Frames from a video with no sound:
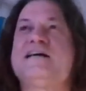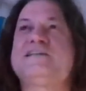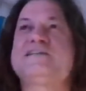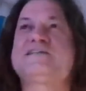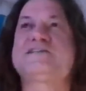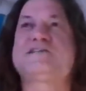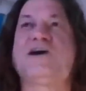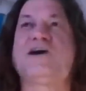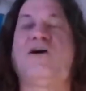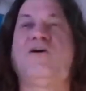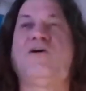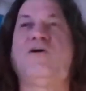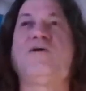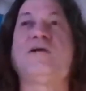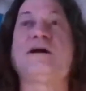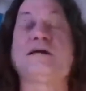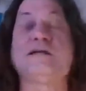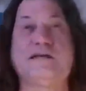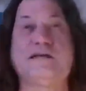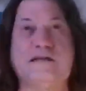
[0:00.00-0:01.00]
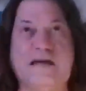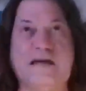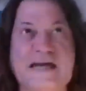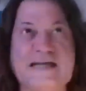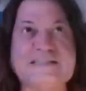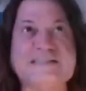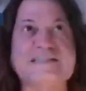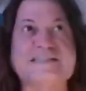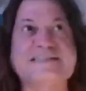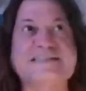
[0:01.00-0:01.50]
So
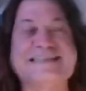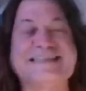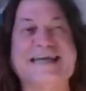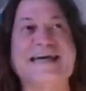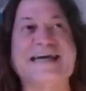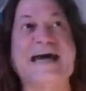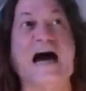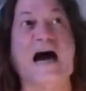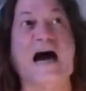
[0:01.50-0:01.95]
yes, they